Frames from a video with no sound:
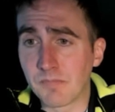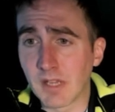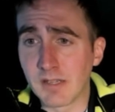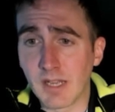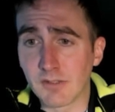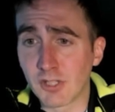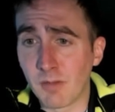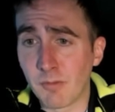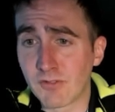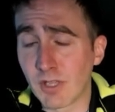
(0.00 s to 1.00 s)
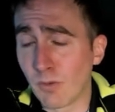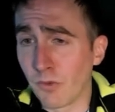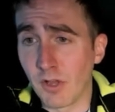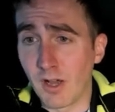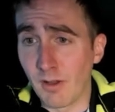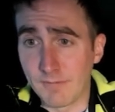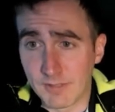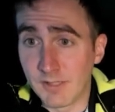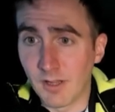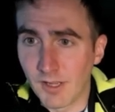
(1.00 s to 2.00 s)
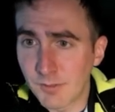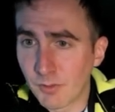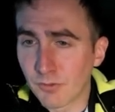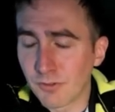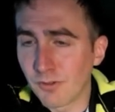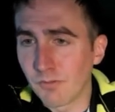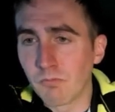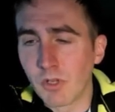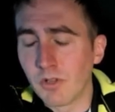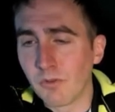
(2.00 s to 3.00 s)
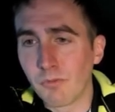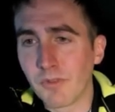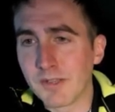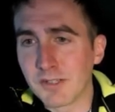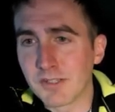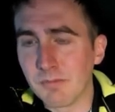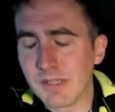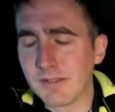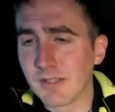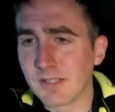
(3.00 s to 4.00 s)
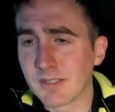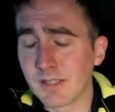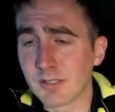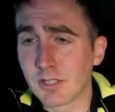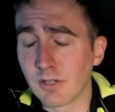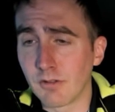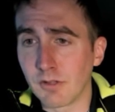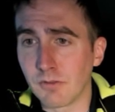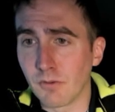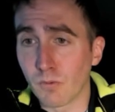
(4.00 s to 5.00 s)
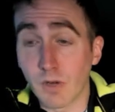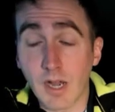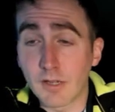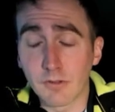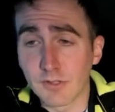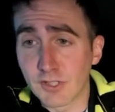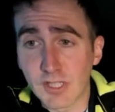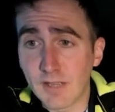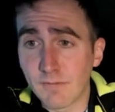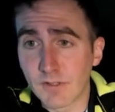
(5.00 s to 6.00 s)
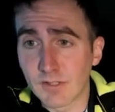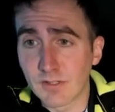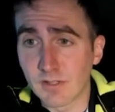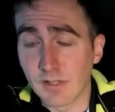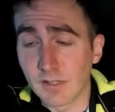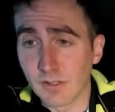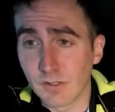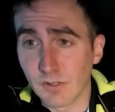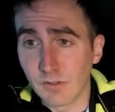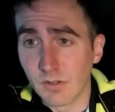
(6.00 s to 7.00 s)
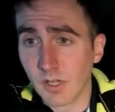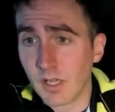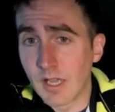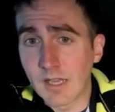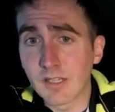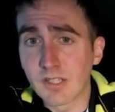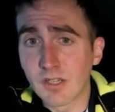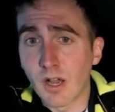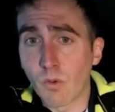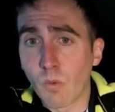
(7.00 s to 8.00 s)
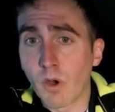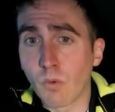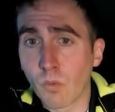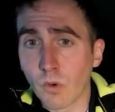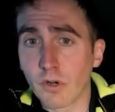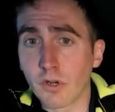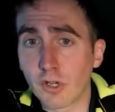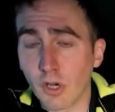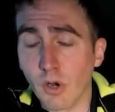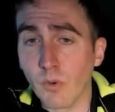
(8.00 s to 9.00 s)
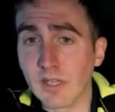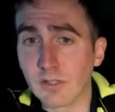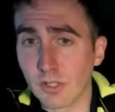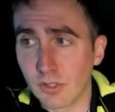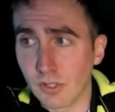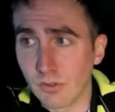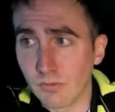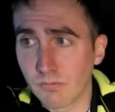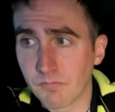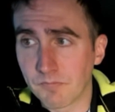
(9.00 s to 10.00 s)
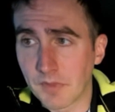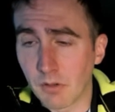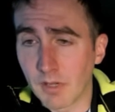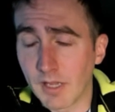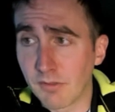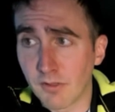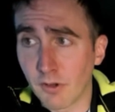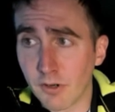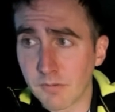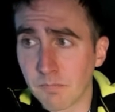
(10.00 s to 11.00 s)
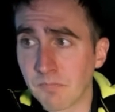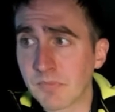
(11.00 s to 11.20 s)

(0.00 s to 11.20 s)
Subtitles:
Now, some have said, well, I've seen the hospital do it. Well, that doesn't mean that it's necessarily the right or the safest thing to do, and it's not what we're going to do. Okay, third,